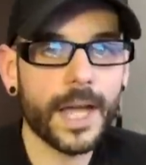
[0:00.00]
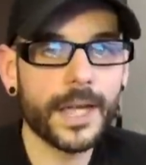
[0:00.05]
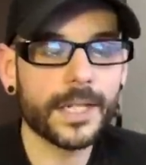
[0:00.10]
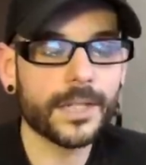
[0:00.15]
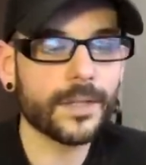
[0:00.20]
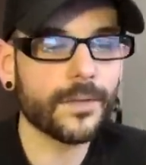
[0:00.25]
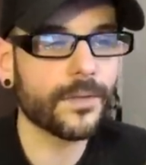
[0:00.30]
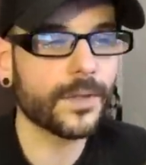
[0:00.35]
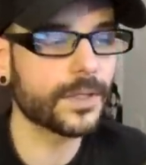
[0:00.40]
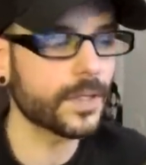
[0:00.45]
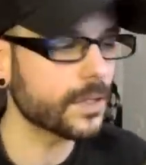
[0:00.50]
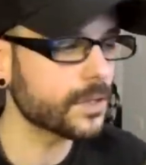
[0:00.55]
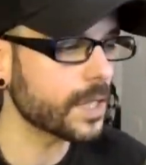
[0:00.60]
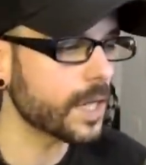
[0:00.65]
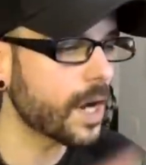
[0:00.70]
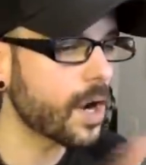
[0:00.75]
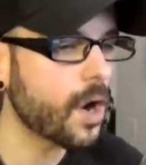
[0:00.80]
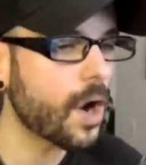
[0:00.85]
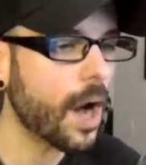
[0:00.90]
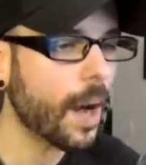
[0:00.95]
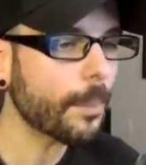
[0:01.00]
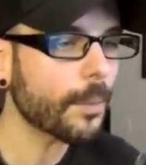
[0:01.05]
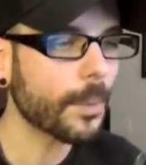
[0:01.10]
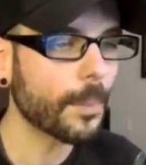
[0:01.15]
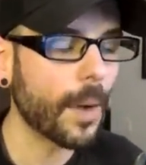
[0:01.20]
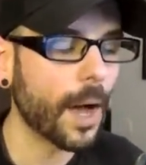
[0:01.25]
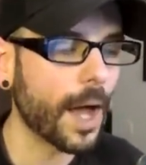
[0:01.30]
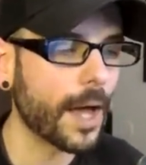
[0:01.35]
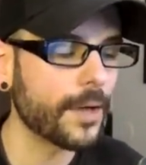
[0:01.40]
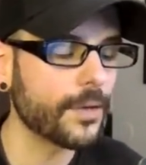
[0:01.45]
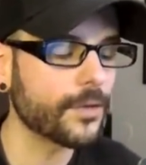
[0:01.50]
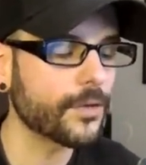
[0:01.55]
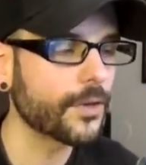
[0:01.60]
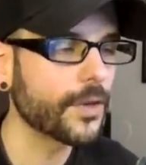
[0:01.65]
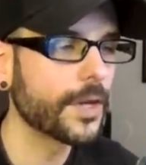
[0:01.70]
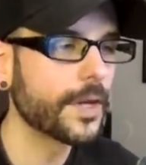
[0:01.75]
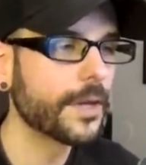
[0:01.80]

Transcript: And if it doesn't compromise